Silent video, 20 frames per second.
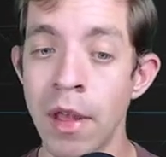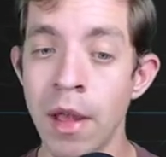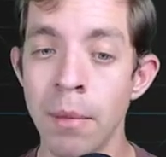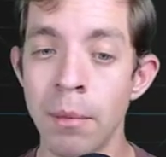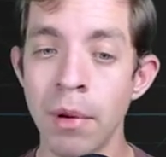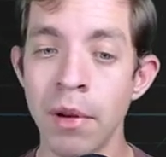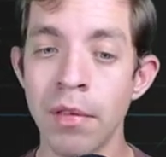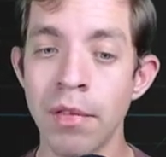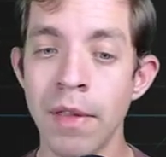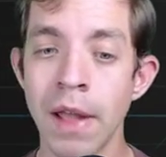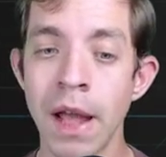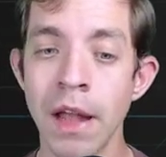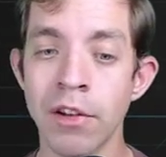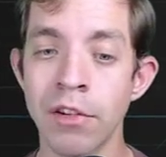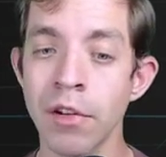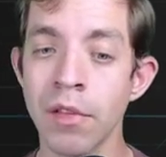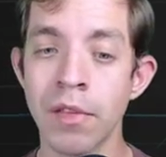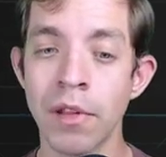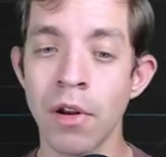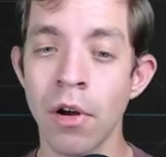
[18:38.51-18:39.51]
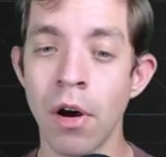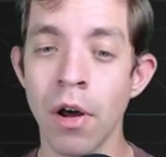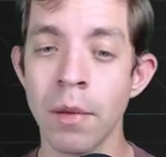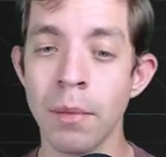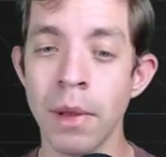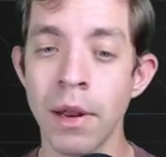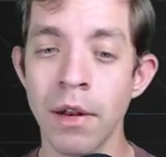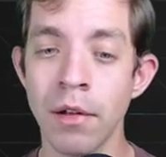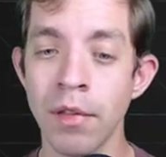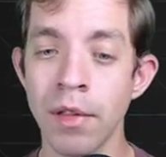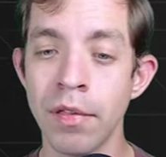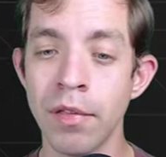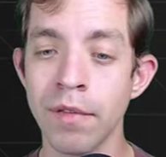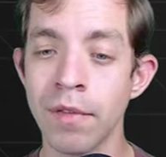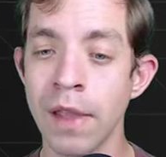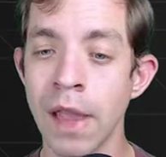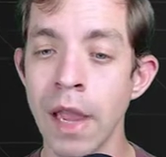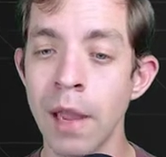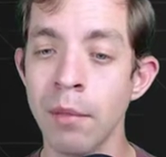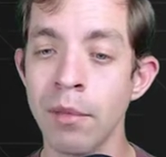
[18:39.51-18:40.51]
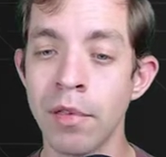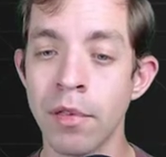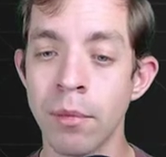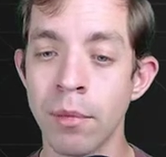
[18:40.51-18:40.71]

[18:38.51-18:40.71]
But it's not just an automated list of games.